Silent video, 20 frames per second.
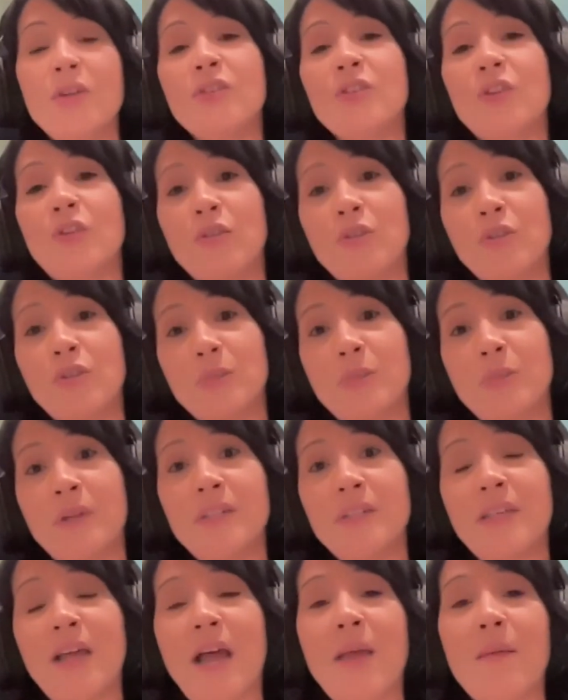So you
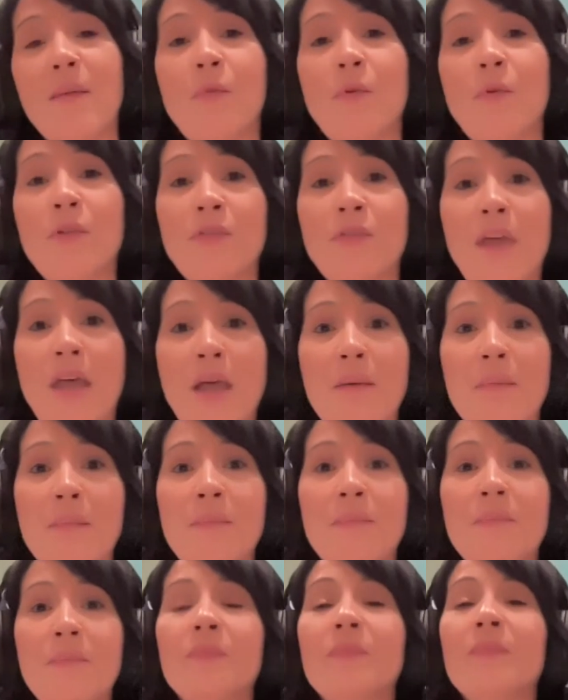spend time with
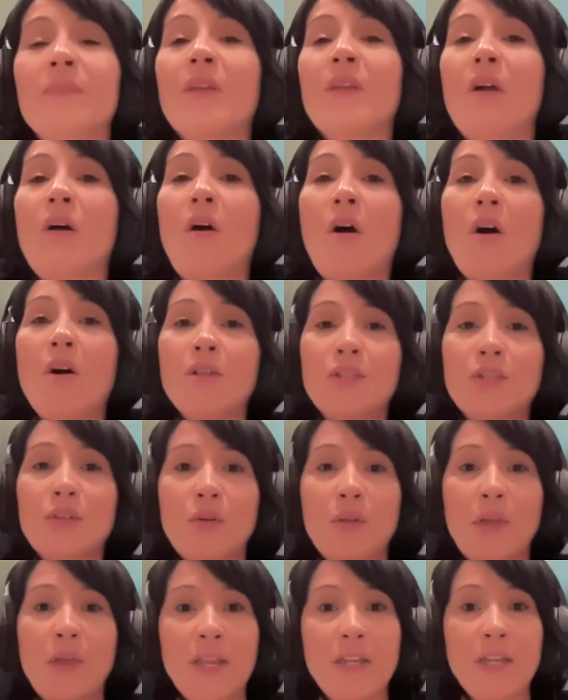them,
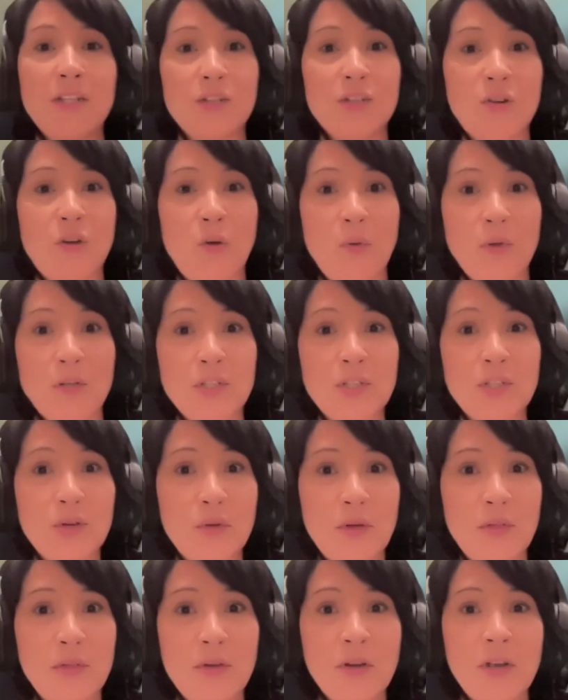also getting to know what's
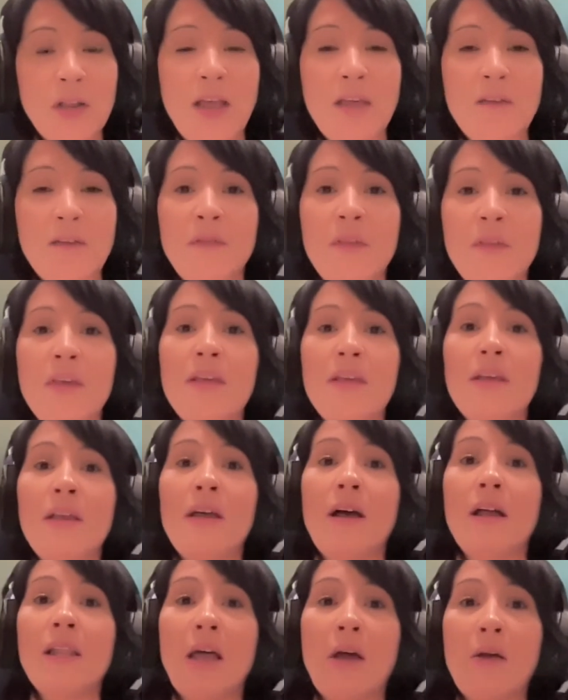new in their life,
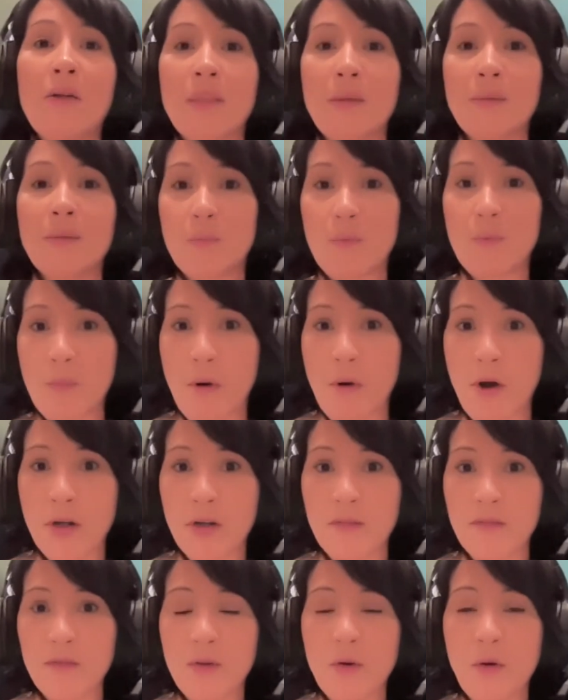allowing them to be
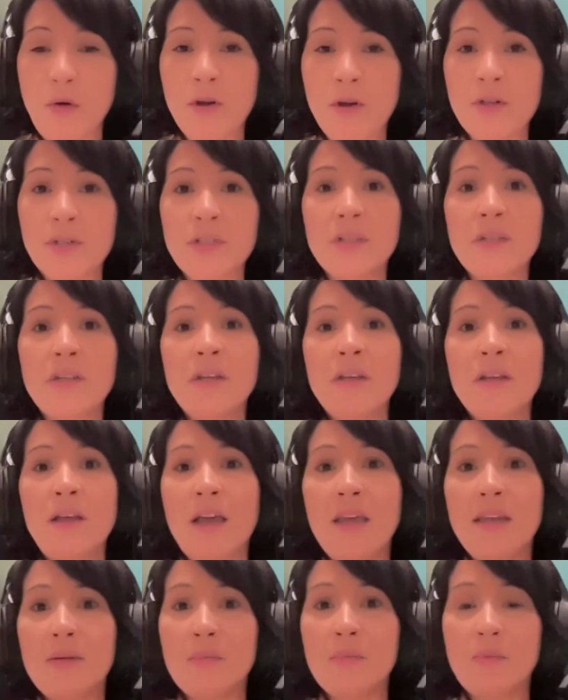part of yours,
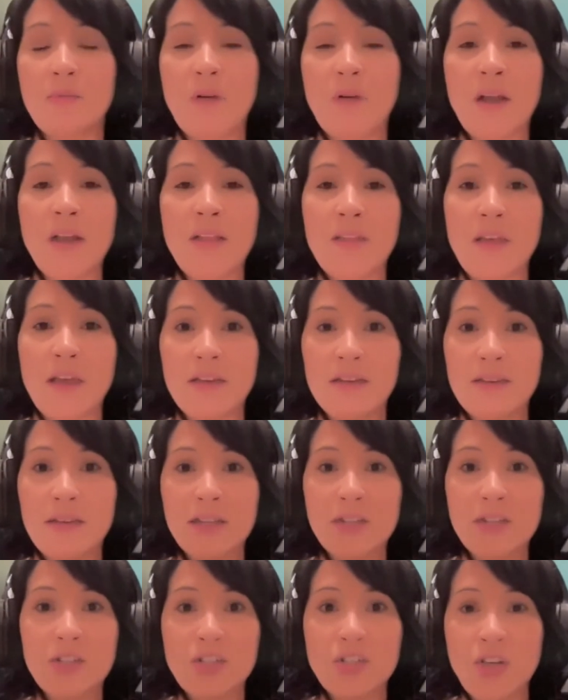and in providing that
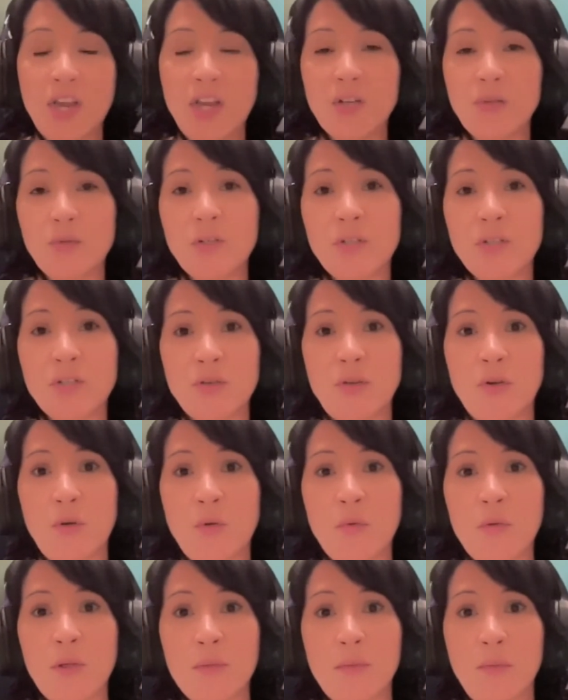exchange, which is
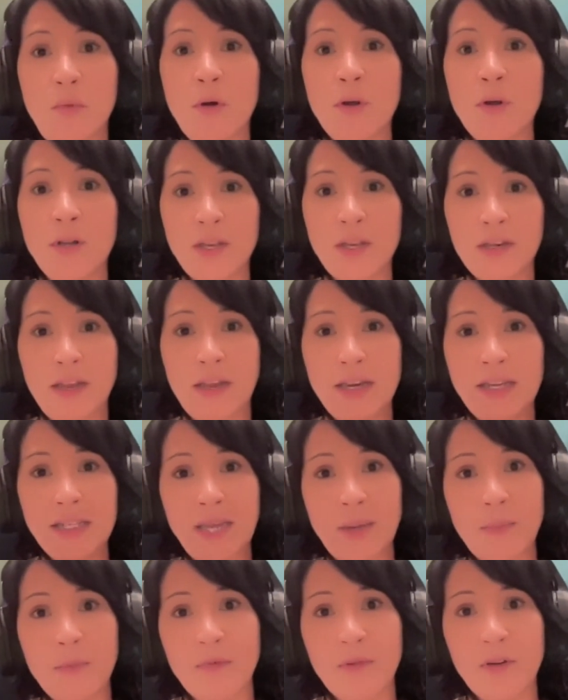so important in any
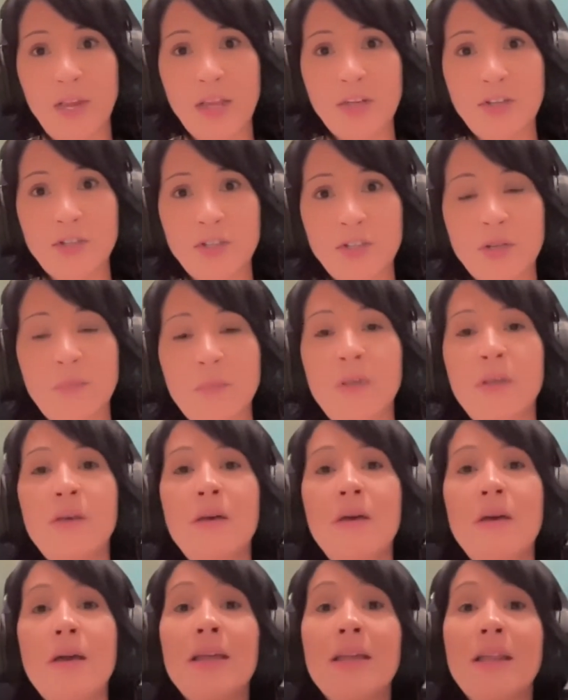type of relationship,
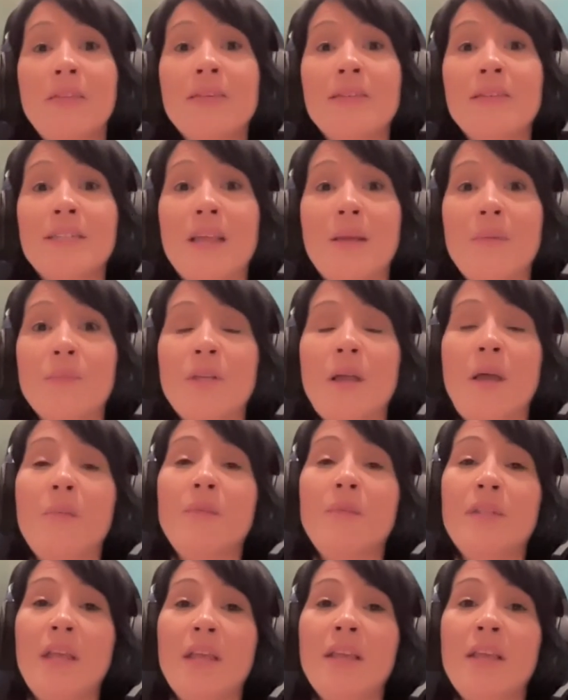and at the same
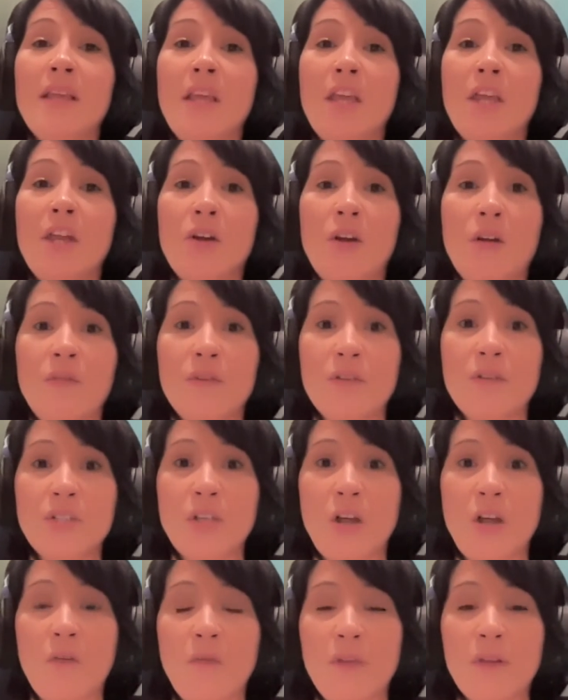time, taking care of
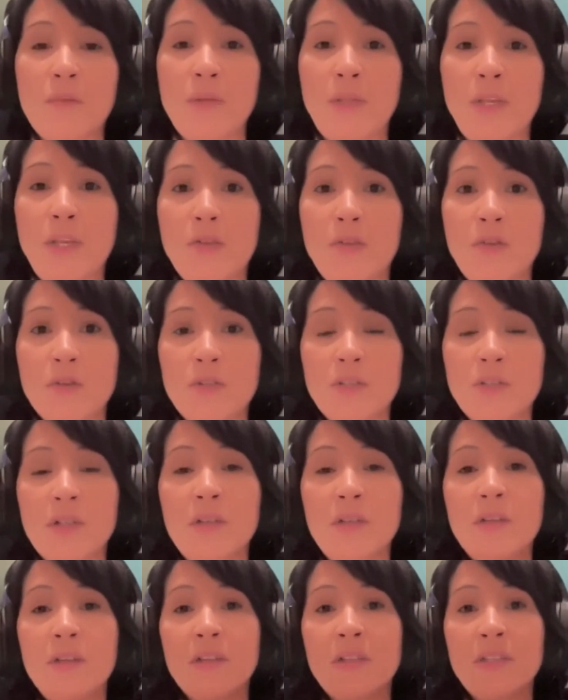yourself and meeting those
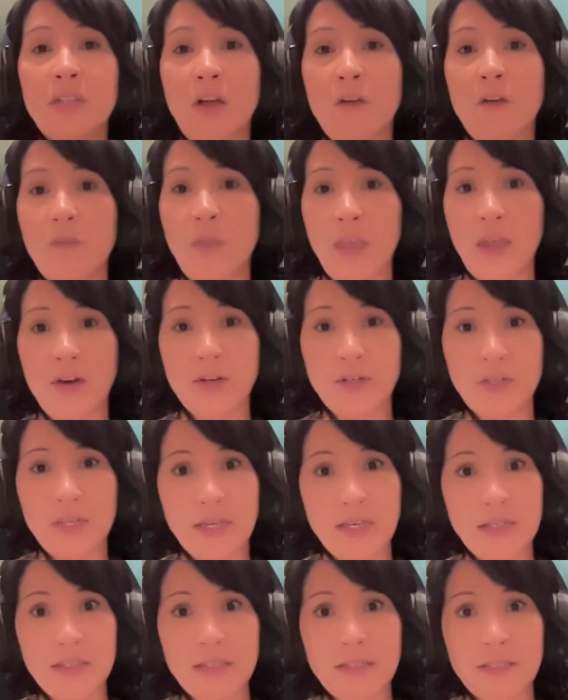self-care
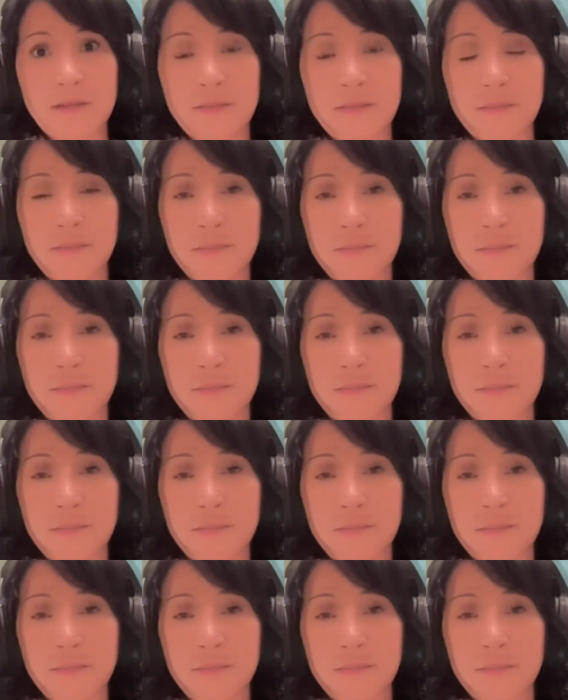needs.